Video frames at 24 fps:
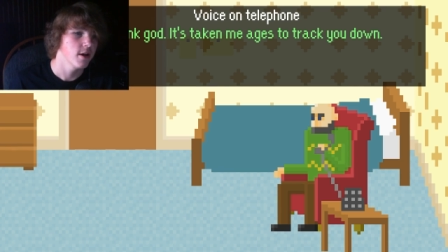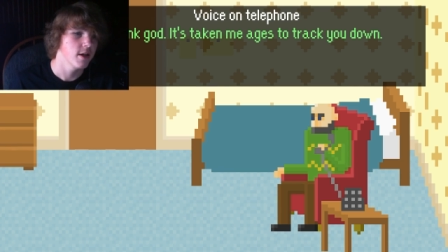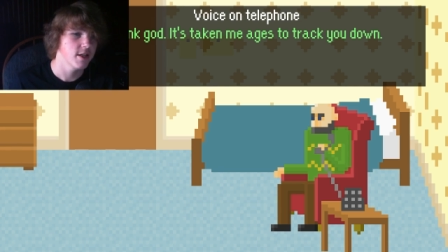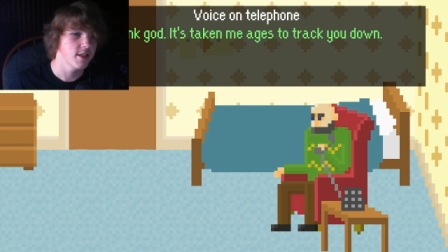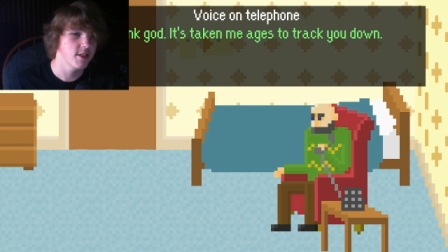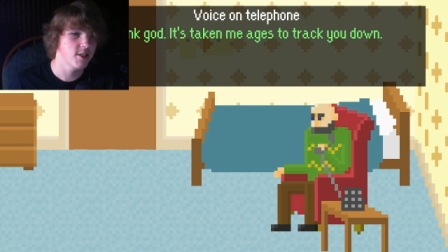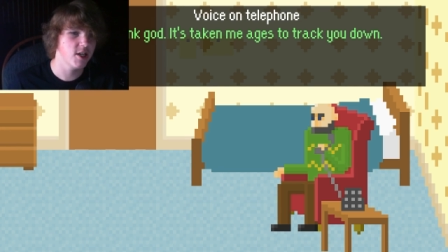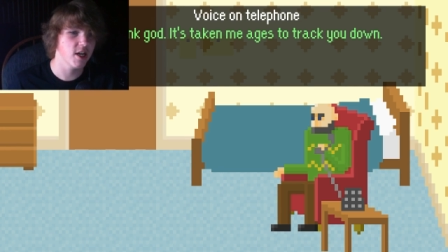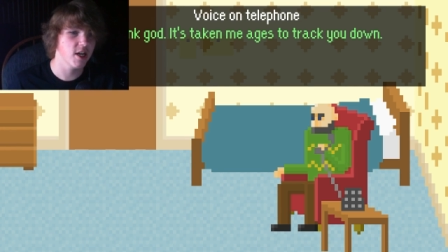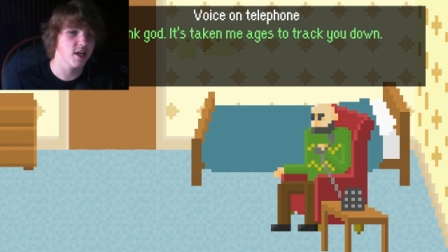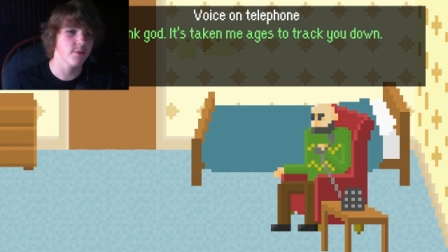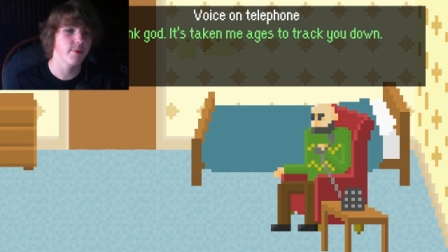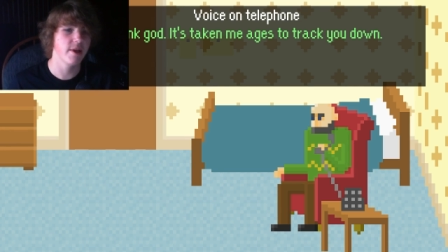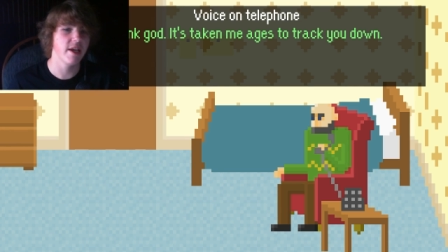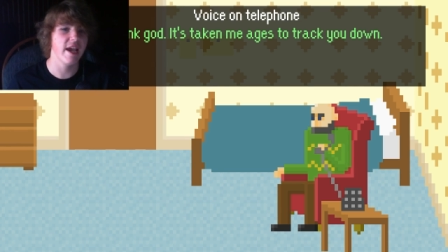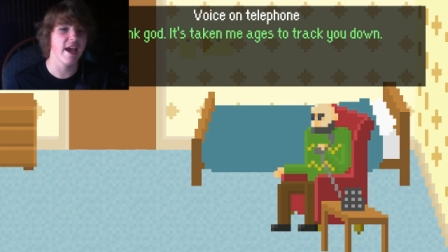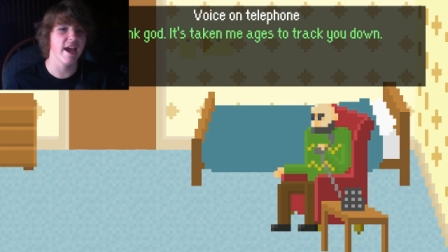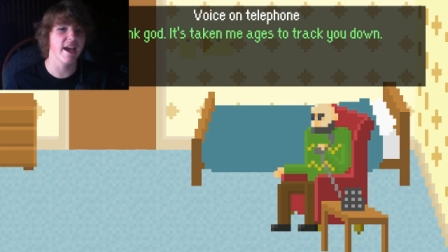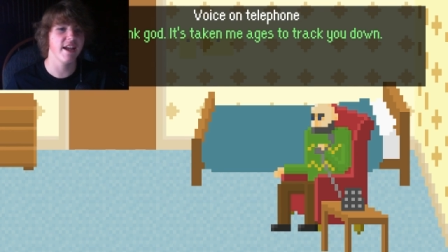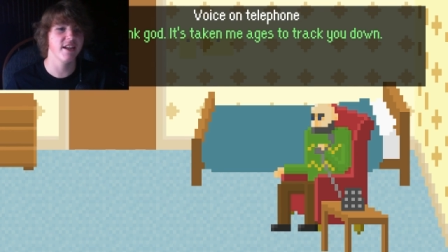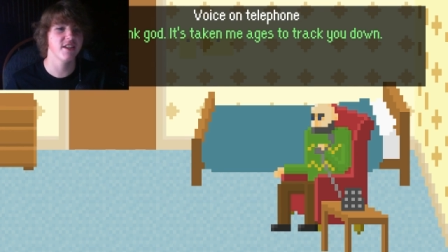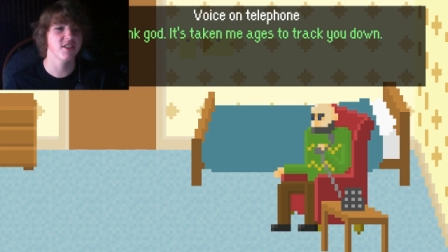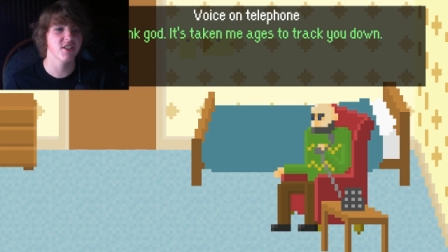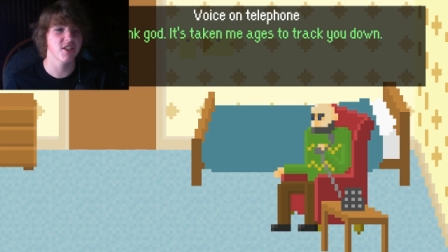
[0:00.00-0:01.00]
It's taken me
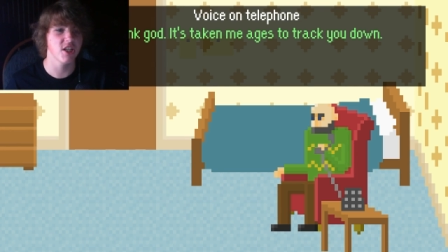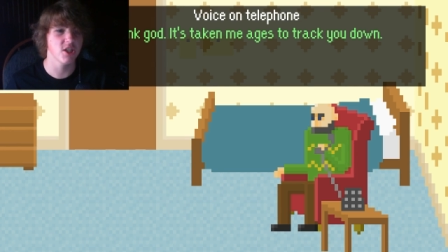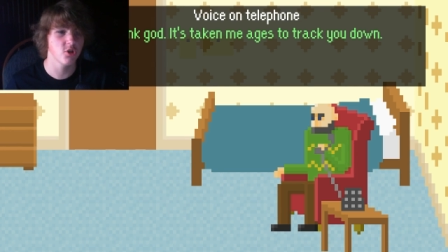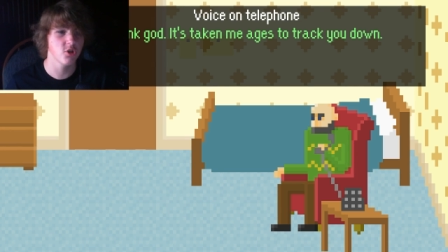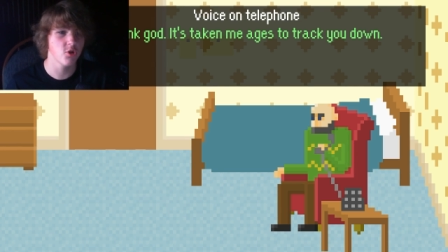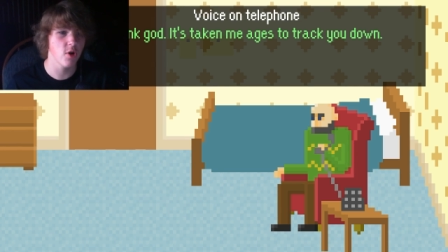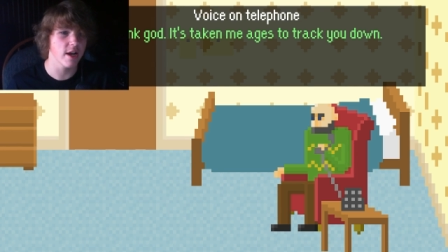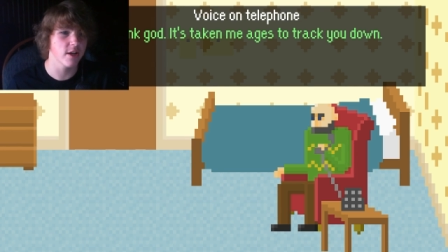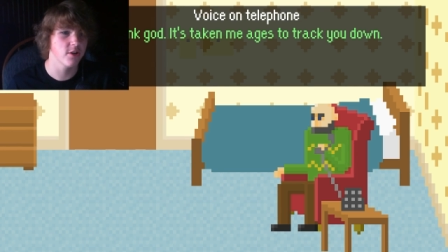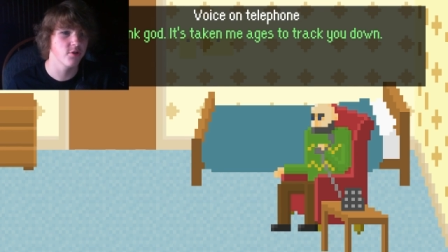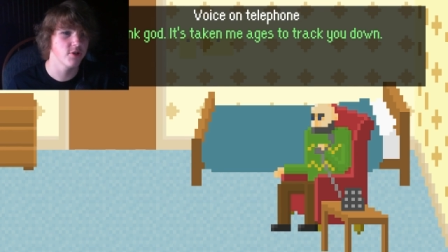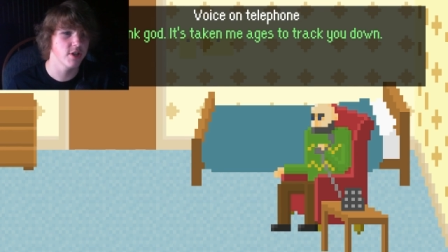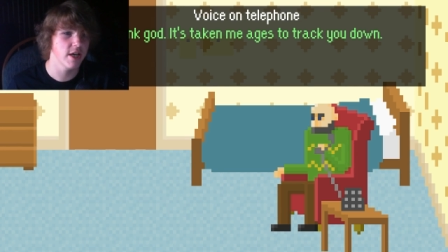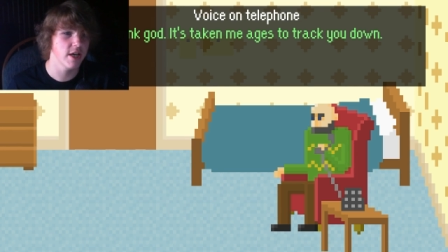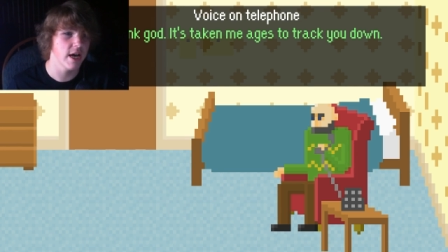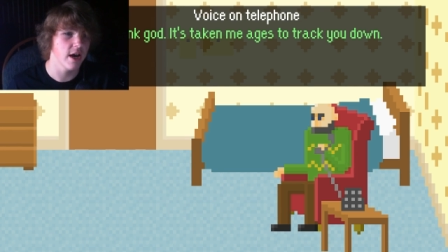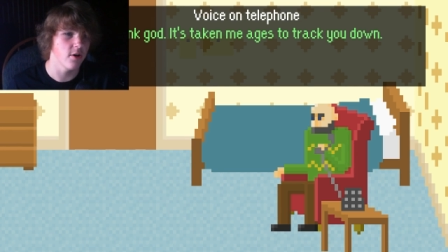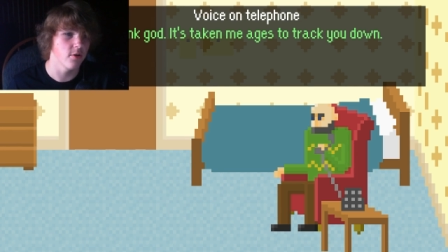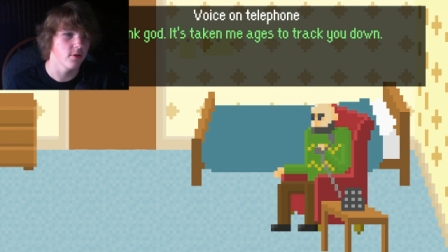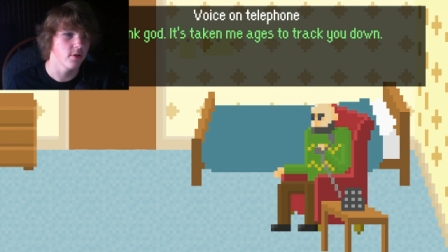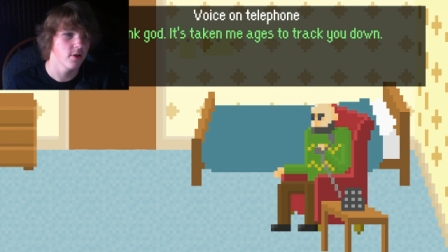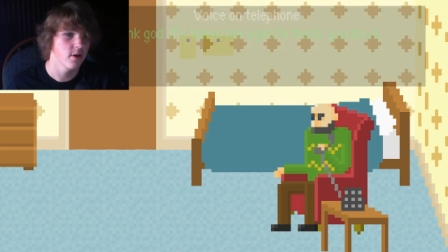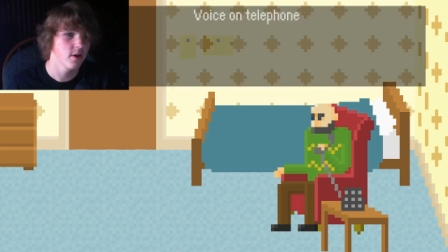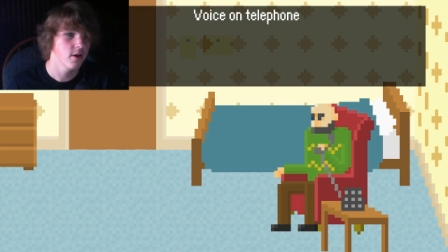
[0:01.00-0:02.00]
ages to track you
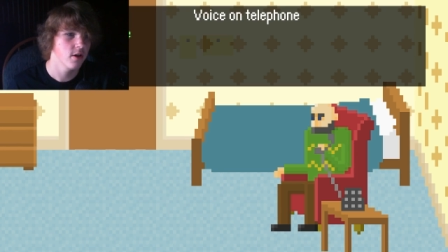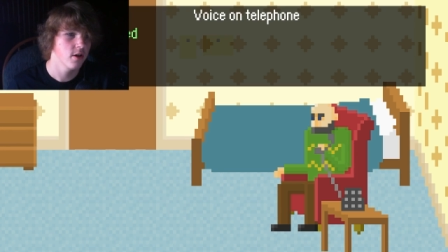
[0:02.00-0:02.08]
down.